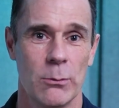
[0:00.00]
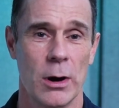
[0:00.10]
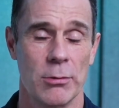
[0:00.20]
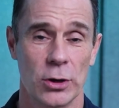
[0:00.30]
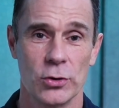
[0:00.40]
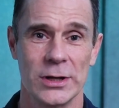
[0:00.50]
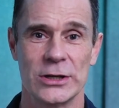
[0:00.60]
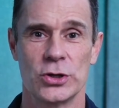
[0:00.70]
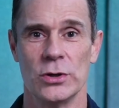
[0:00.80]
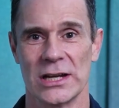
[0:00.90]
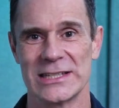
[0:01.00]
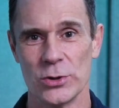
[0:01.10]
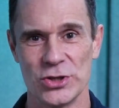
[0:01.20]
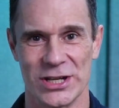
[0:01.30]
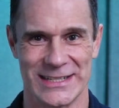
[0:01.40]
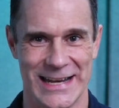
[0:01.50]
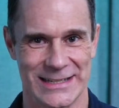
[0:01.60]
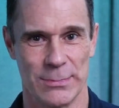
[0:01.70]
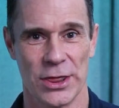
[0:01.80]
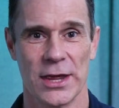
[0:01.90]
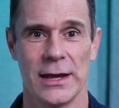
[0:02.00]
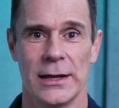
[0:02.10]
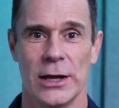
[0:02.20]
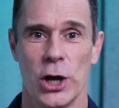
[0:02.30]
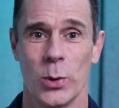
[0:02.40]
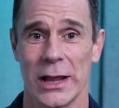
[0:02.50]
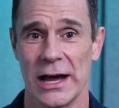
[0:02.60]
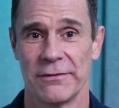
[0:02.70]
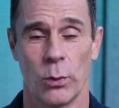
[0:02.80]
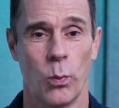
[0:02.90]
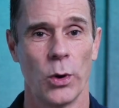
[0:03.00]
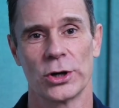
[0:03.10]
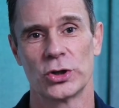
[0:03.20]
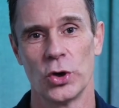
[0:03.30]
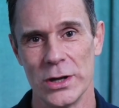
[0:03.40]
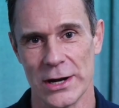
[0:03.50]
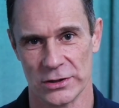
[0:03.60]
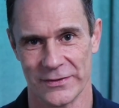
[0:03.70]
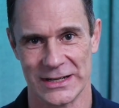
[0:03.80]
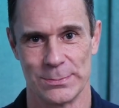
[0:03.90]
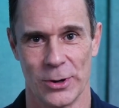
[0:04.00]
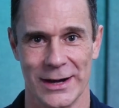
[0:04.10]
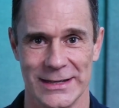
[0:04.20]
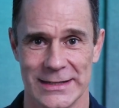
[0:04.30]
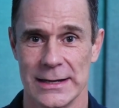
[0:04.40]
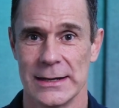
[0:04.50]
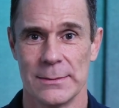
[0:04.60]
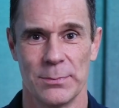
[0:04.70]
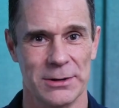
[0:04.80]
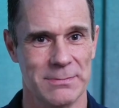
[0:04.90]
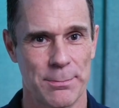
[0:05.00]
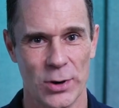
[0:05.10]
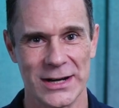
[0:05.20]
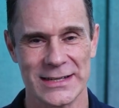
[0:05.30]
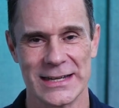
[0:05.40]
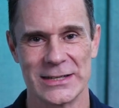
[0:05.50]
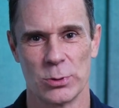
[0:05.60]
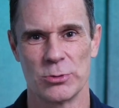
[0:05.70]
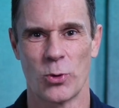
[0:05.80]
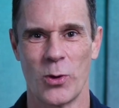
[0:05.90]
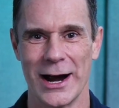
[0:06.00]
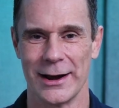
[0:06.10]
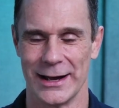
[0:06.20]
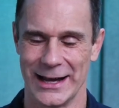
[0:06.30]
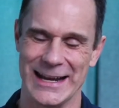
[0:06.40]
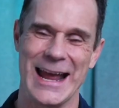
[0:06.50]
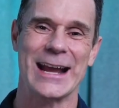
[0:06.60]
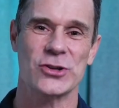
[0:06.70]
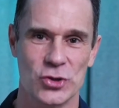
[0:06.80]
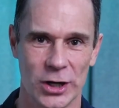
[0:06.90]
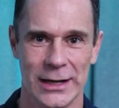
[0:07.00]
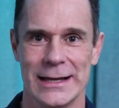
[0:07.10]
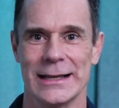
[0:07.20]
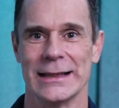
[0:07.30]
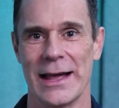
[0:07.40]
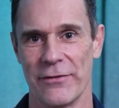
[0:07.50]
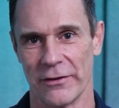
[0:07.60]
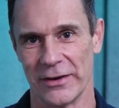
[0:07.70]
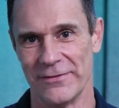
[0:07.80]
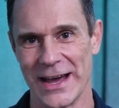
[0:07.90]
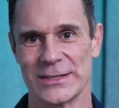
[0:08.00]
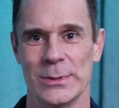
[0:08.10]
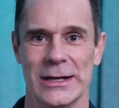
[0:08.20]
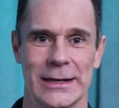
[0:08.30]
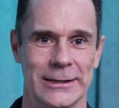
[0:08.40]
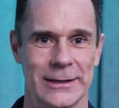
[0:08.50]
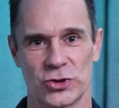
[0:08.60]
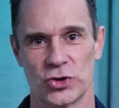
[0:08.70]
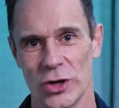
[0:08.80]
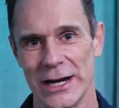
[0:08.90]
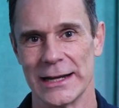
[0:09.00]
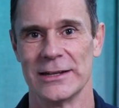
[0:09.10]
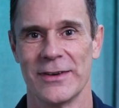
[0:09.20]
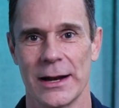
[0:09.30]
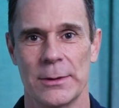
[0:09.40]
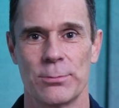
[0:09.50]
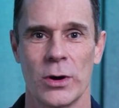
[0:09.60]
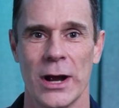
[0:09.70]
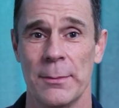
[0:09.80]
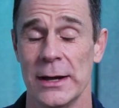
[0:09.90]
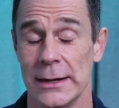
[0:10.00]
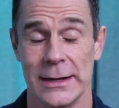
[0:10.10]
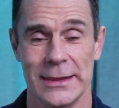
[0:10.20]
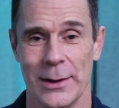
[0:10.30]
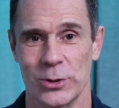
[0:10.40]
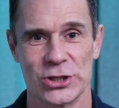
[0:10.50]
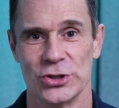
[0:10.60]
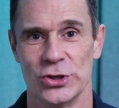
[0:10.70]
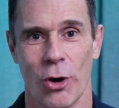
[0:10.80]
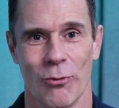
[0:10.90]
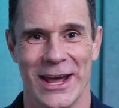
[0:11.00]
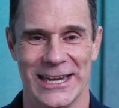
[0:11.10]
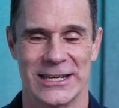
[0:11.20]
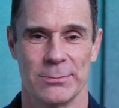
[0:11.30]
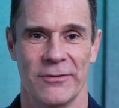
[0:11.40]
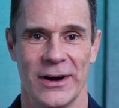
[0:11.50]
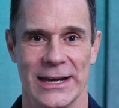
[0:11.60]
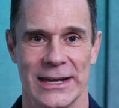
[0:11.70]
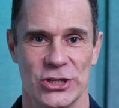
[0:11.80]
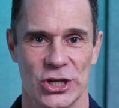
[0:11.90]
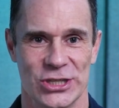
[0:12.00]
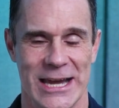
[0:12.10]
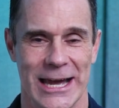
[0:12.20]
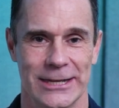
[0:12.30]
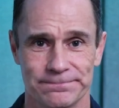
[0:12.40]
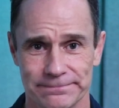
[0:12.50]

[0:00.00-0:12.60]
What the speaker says: We're recruiting 2 associates next month who will have 1 or 2 years of experience, but apprentices would require an extra level of investment in a training and development program that we're just not ready to provide just yet.